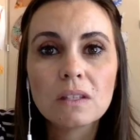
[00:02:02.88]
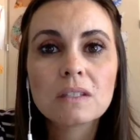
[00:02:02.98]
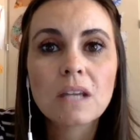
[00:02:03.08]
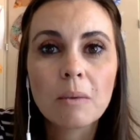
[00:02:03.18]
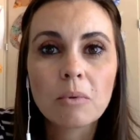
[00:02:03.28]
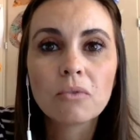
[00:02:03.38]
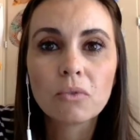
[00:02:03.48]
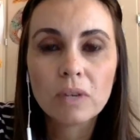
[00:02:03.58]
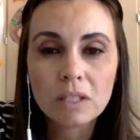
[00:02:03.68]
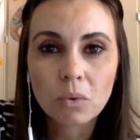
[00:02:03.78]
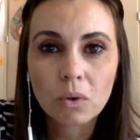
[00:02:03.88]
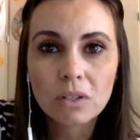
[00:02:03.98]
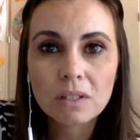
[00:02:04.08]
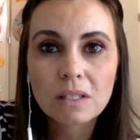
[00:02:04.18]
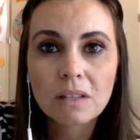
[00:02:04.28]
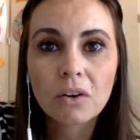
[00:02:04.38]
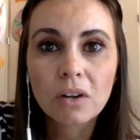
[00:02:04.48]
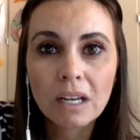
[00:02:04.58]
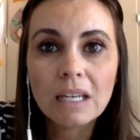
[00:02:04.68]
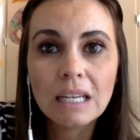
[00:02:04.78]
this type of resource, they're
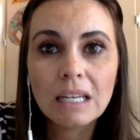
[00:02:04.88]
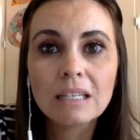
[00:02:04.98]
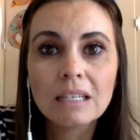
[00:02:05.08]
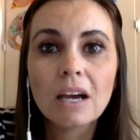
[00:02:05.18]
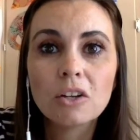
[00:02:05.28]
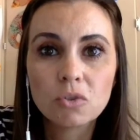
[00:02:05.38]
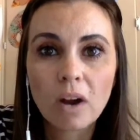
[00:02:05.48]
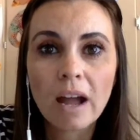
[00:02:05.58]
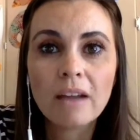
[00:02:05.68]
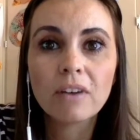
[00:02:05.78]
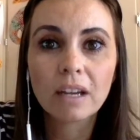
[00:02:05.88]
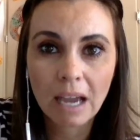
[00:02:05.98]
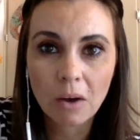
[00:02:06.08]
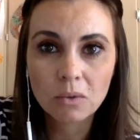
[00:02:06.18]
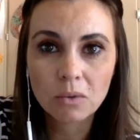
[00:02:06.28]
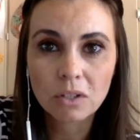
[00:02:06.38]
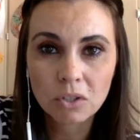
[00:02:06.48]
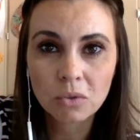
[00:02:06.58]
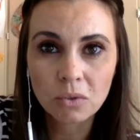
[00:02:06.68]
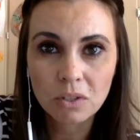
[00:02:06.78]
going to need a Drive account. The
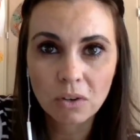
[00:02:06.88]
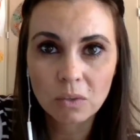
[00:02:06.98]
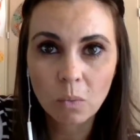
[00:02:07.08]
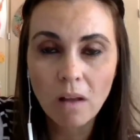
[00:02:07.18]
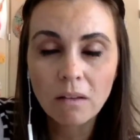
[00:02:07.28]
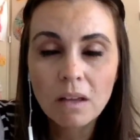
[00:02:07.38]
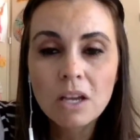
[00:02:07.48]
students are as well.